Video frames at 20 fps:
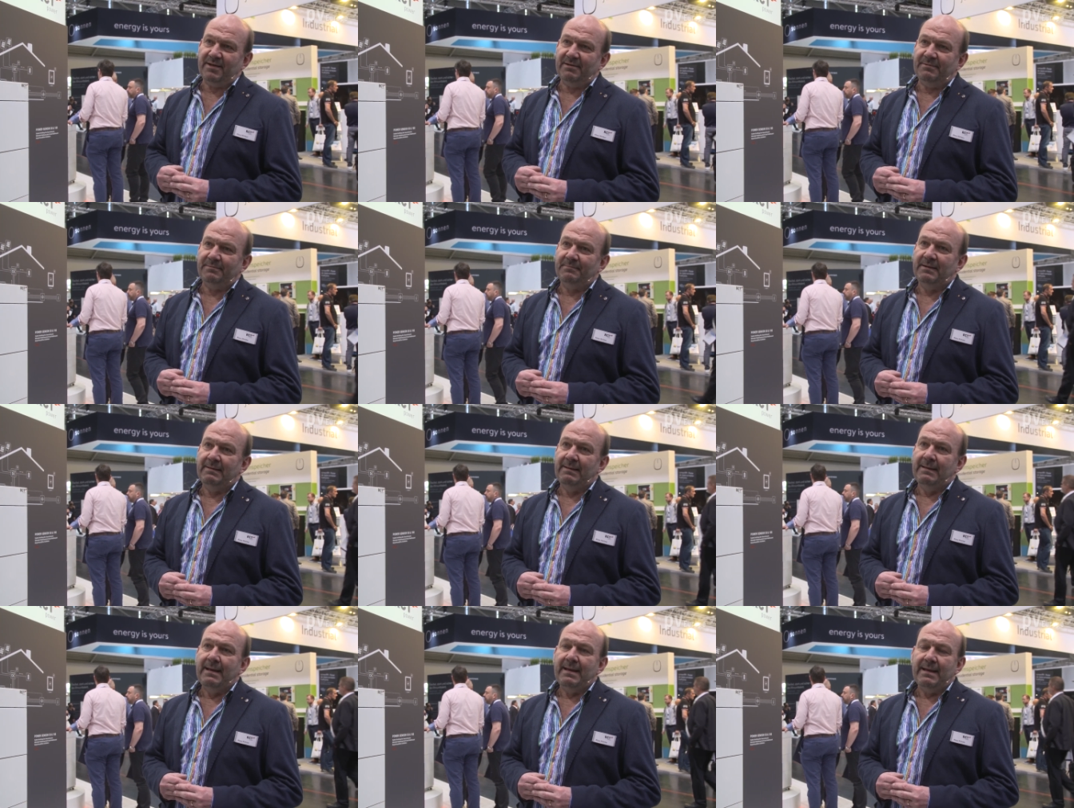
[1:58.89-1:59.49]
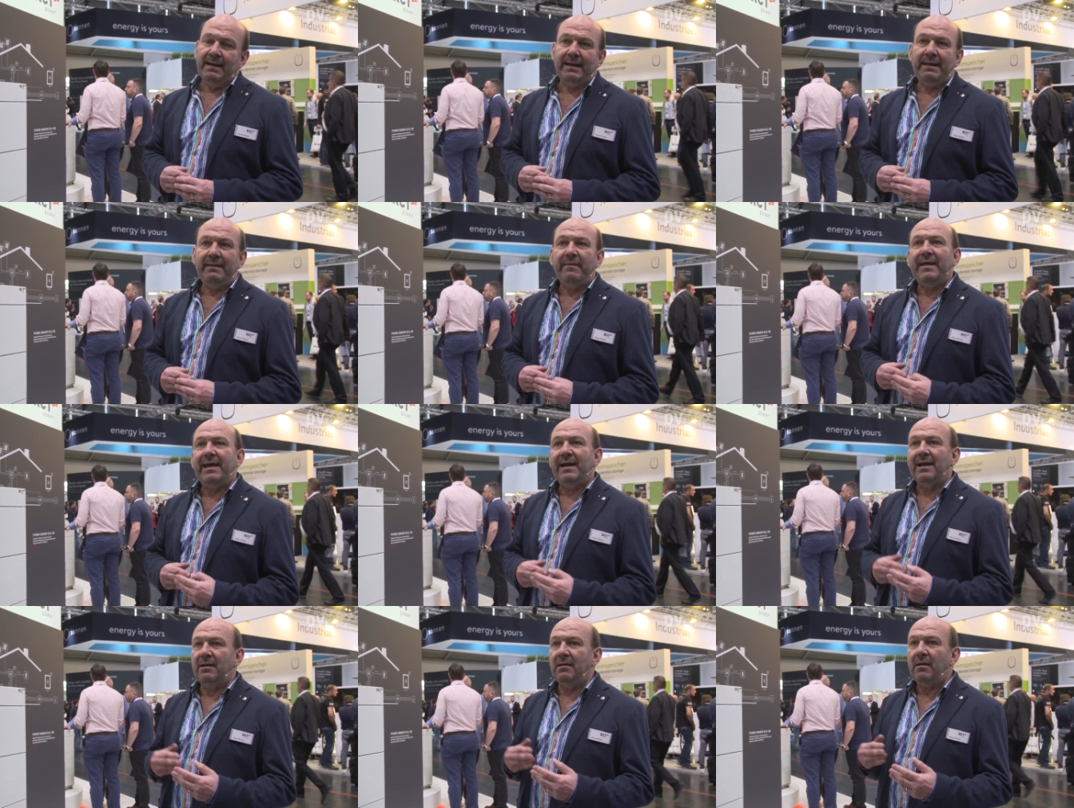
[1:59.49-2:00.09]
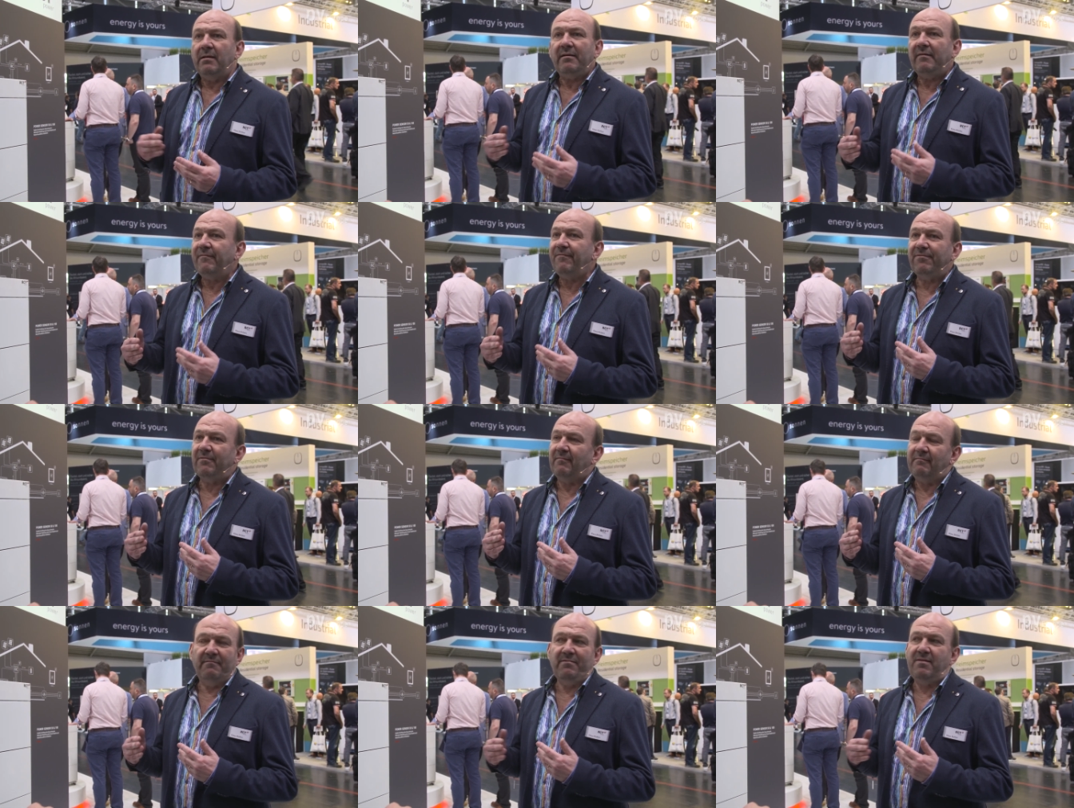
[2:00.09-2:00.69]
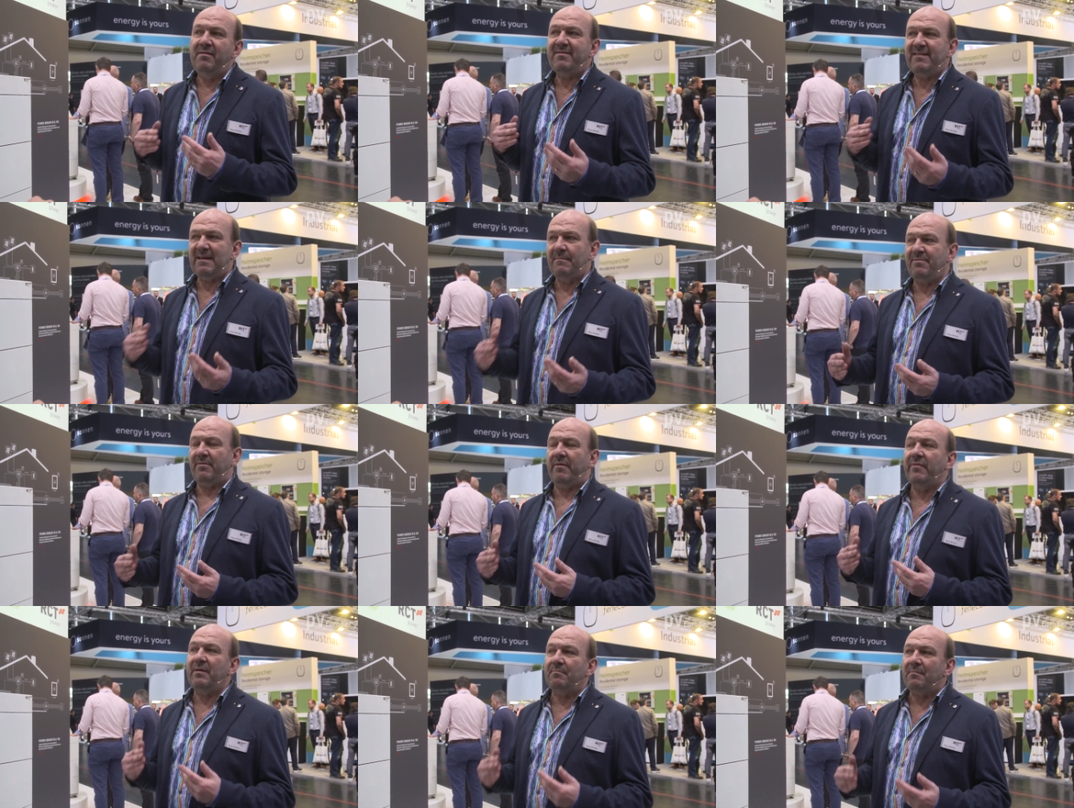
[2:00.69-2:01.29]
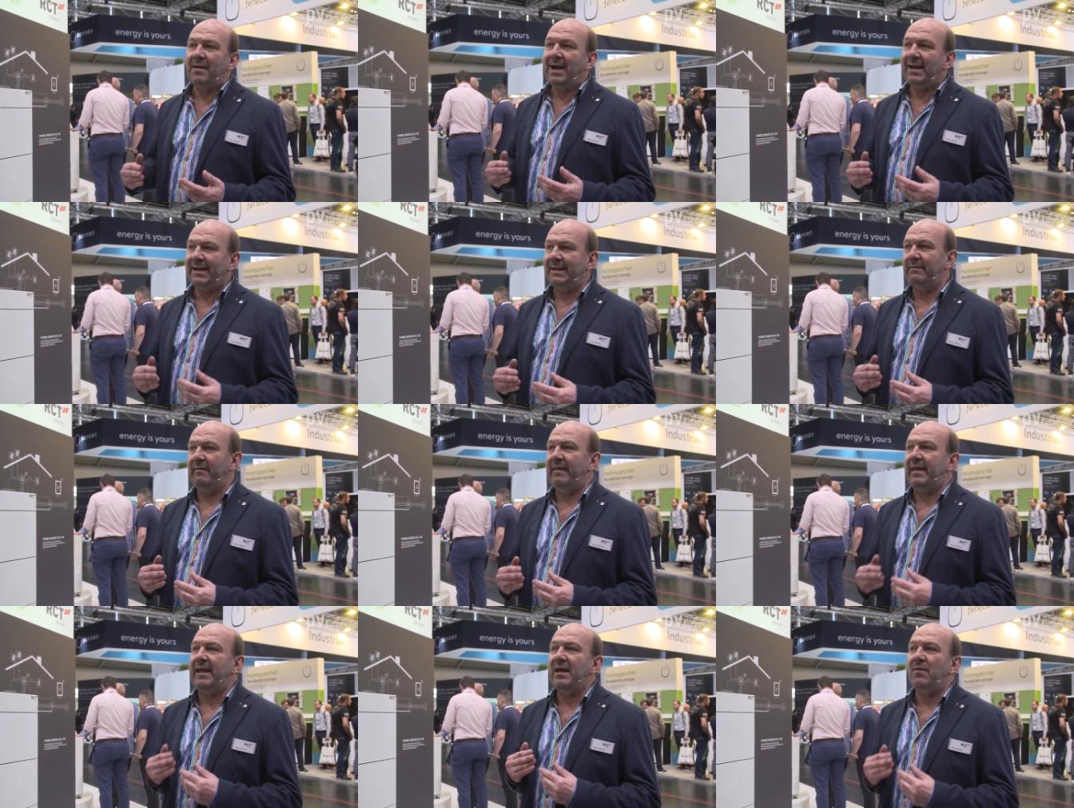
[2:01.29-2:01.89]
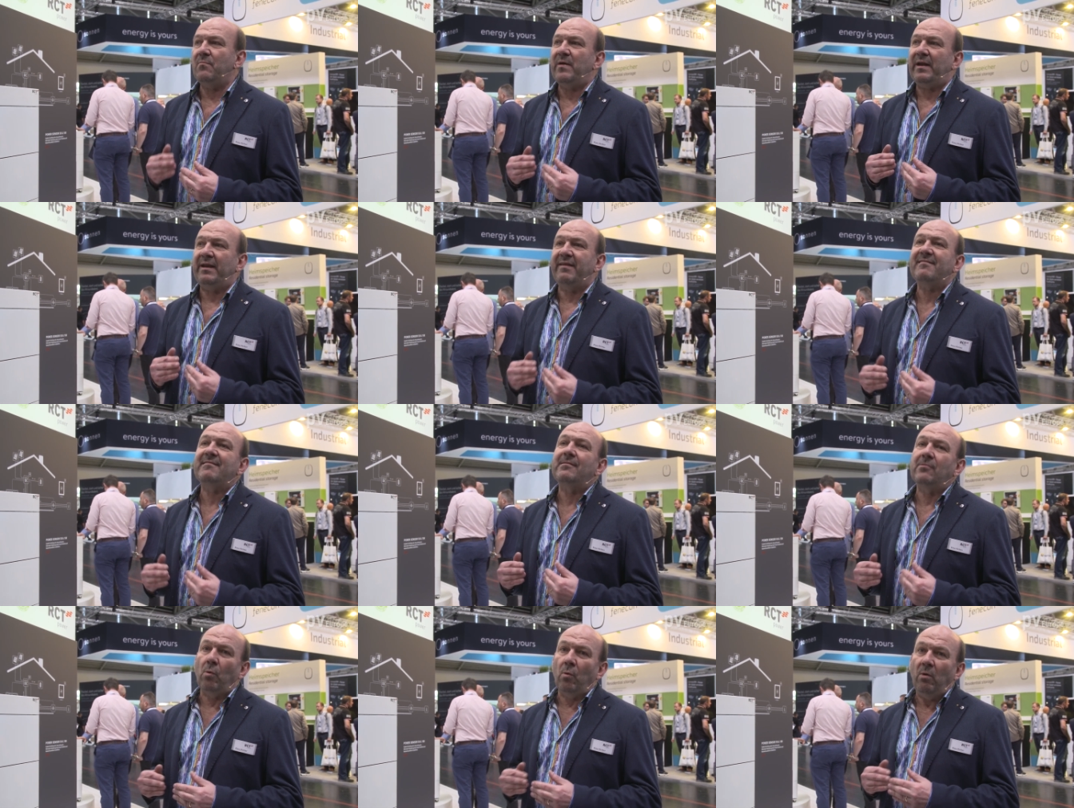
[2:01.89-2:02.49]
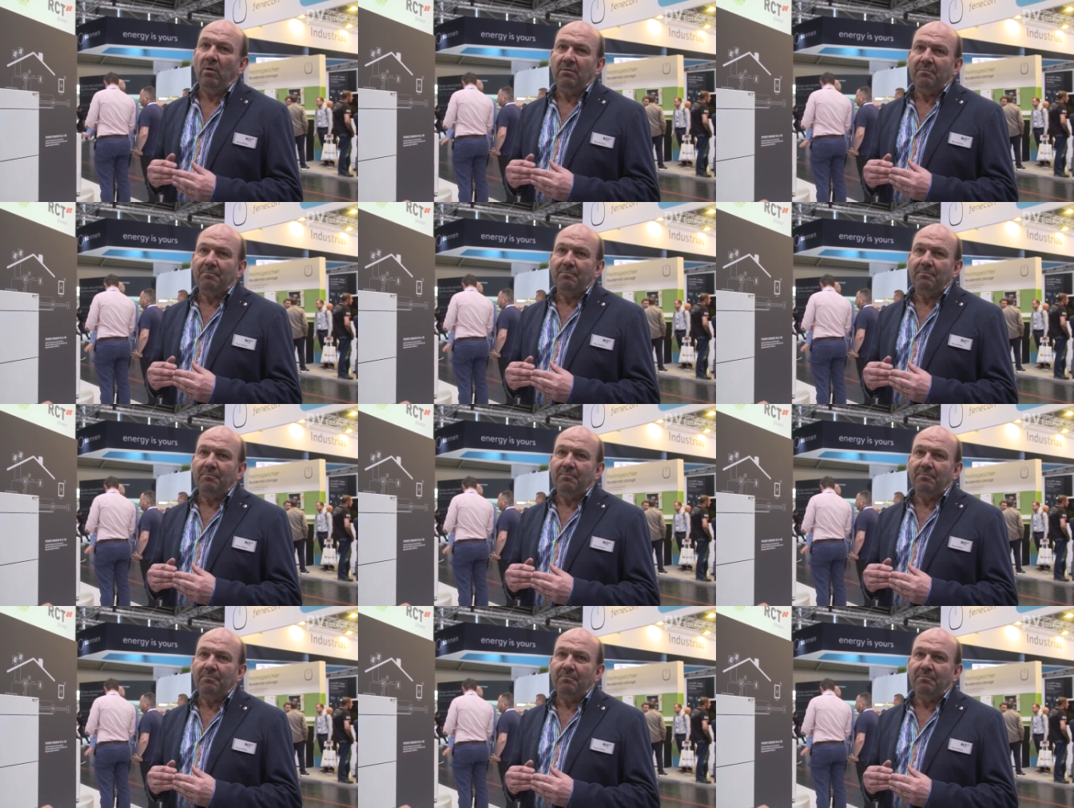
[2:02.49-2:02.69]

Uh, there are a lot of systems on the market, they are very slow.